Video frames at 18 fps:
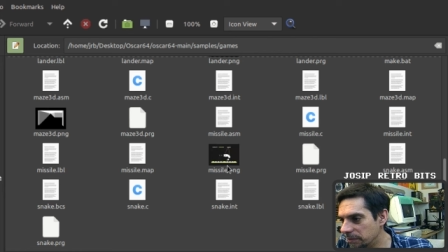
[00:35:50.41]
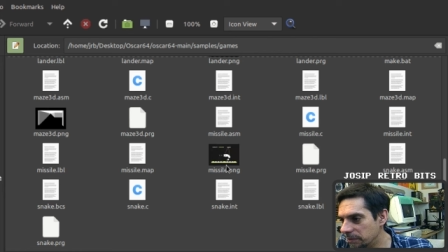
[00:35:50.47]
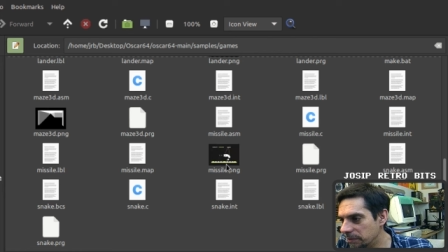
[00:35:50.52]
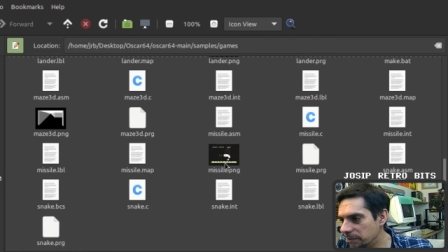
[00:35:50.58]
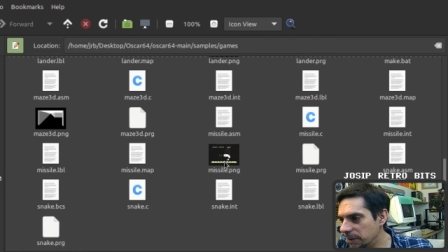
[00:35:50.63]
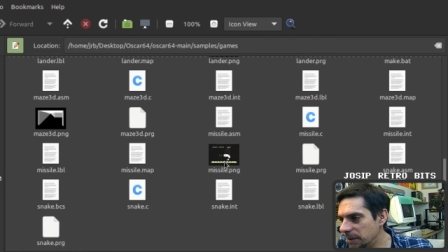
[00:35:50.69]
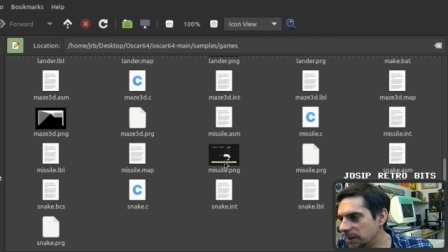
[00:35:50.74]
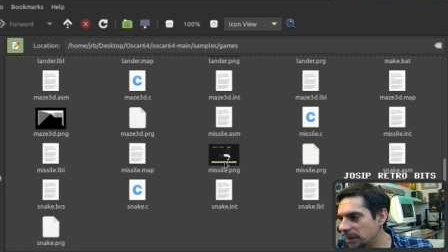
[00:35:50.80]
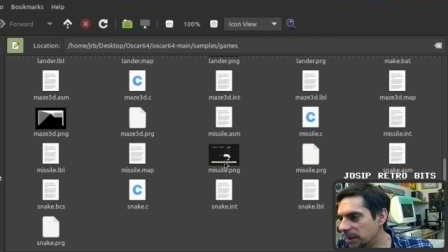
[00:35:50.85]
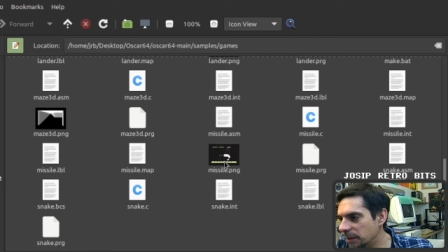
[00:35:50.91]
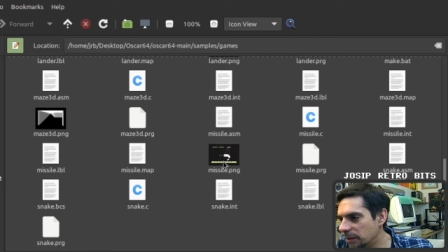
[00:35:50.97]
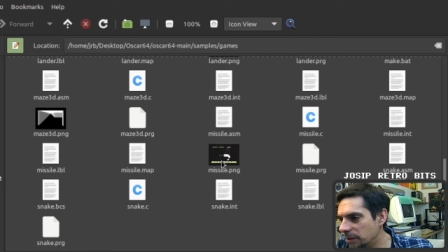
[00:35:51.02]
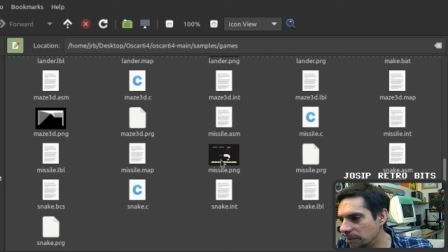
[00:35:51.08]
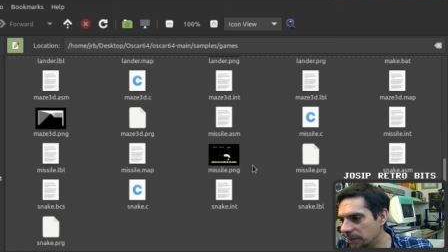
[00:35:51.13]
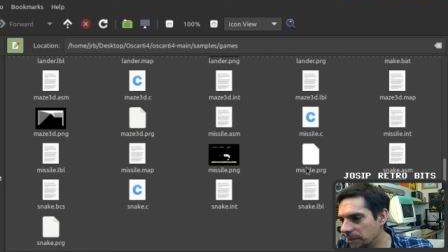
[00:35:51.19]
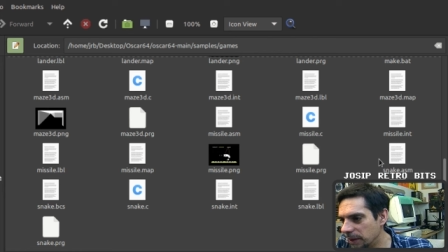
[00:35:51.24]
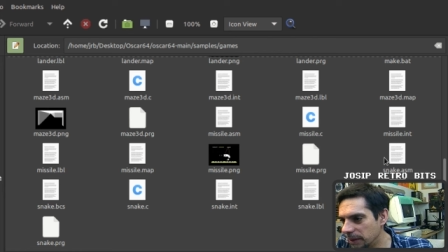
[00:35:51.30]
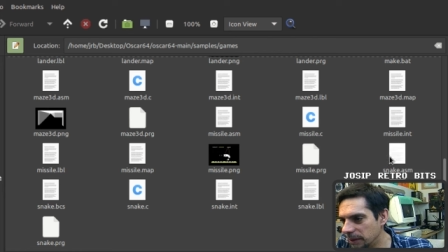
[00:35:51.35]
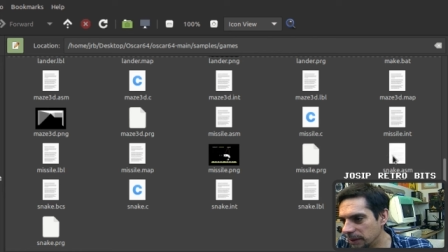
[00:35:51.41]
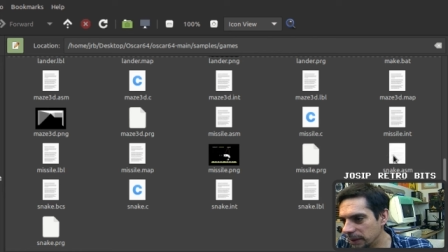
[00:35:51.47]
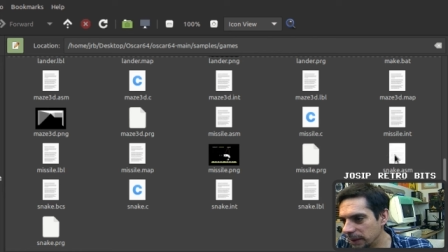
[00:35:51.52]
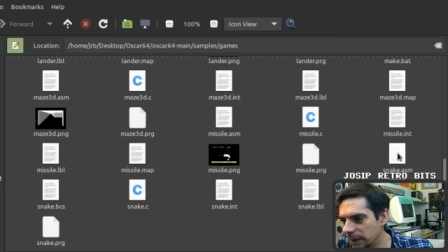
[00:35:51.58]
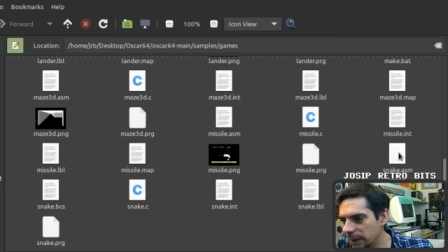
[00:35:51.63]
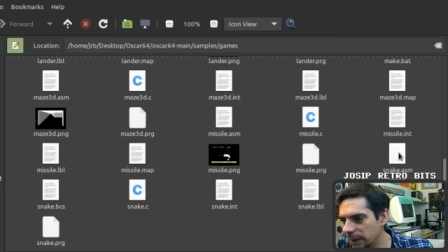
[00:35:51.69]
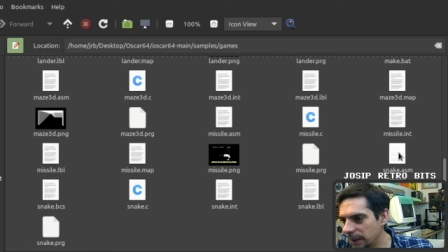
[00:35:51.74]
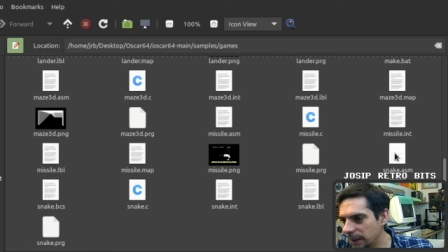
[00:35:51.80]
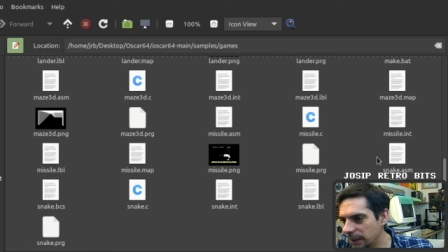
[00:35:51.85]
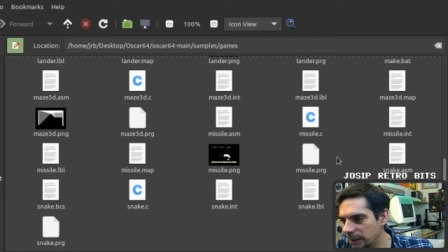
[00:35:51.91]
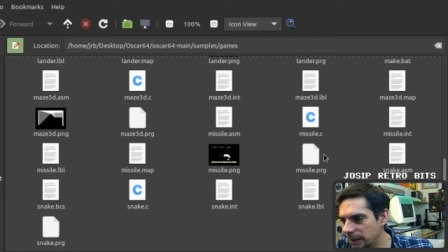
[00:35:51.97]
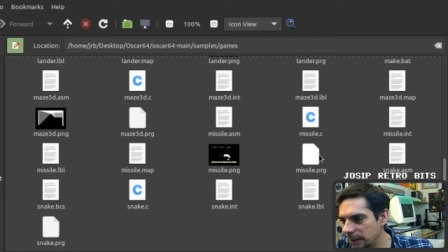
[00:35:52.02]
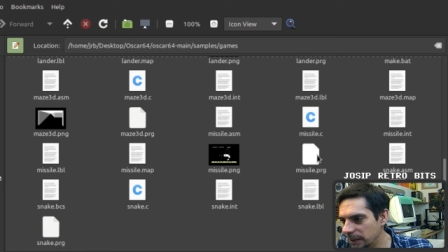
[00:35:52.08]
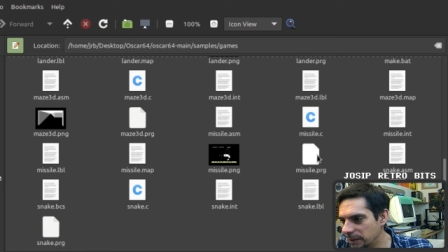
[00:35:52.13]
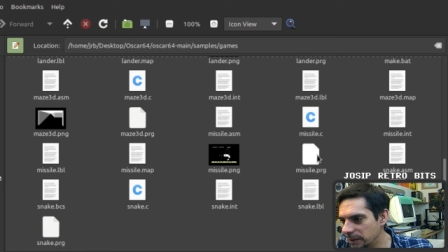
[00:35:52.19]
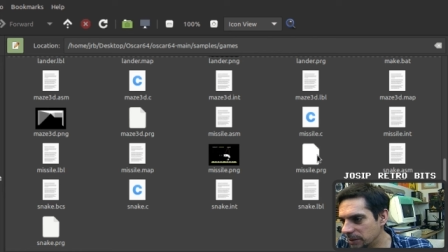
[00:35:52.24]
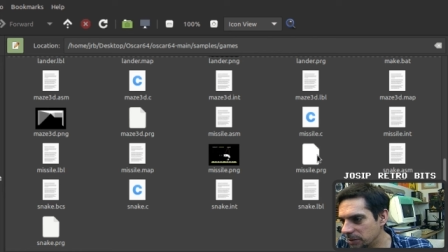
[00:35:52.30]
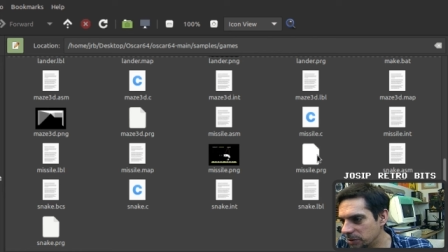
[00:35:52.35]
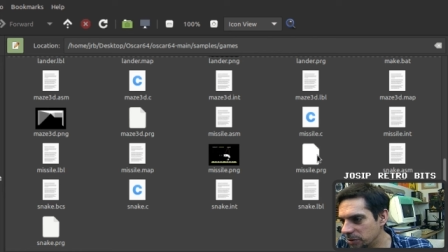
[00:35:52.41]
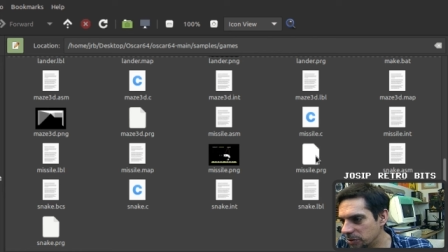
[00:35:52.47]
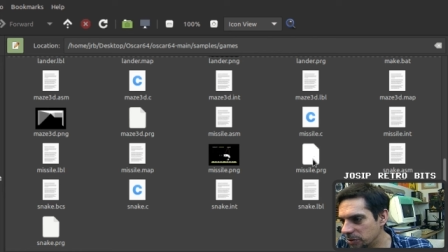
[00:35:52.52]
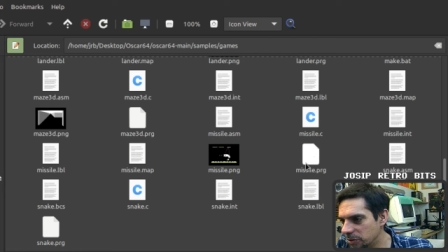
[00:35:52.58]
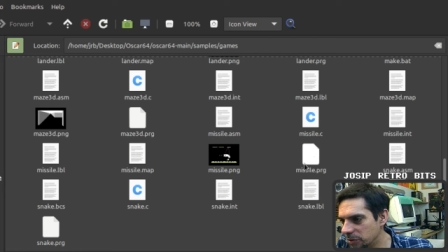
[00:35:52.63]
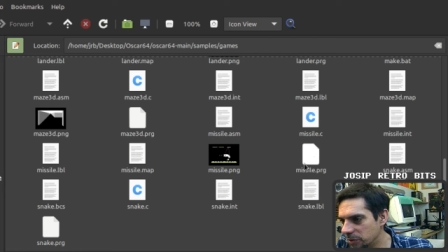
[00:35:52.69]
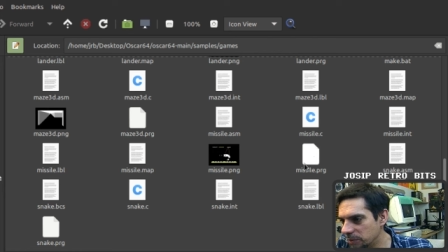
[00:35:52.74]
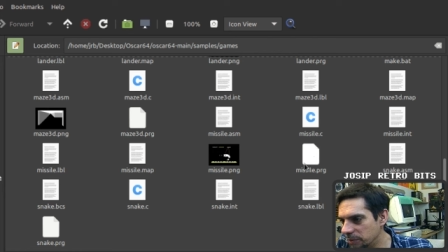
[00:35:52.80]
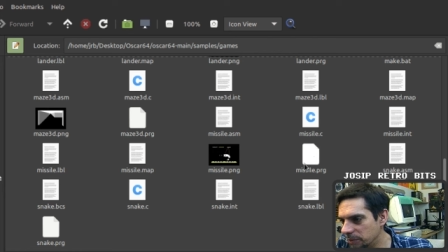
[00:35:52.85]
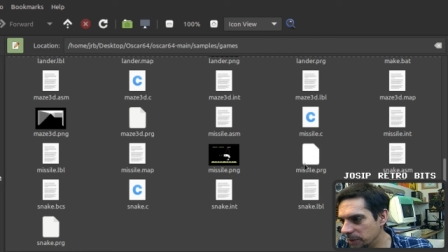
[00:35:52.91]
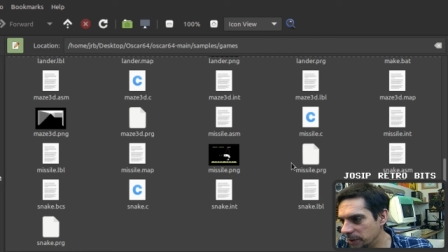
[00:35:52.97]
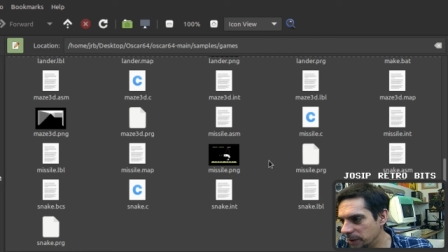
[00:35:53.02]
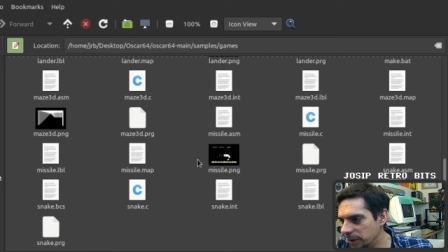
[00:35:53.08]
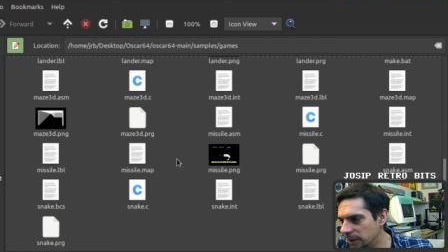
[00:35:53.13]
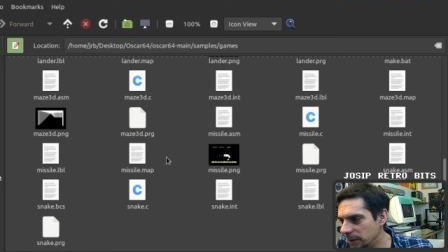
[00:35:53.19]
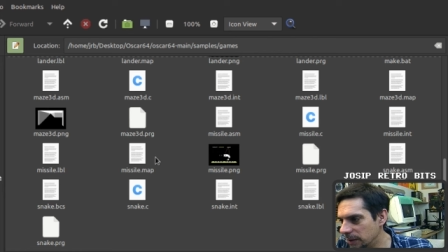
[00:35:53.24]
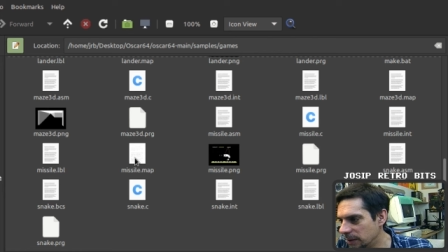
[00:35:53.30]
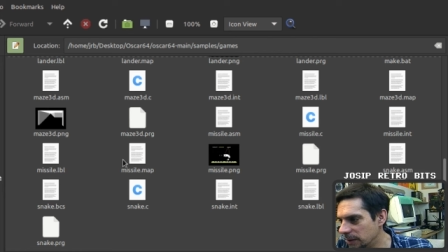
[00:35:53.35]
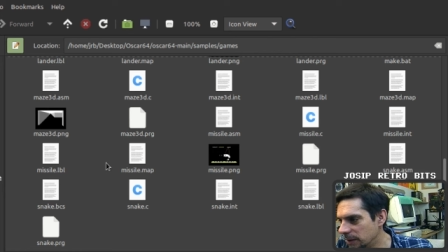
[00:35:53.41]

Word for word: missile command. Yeah, that should be.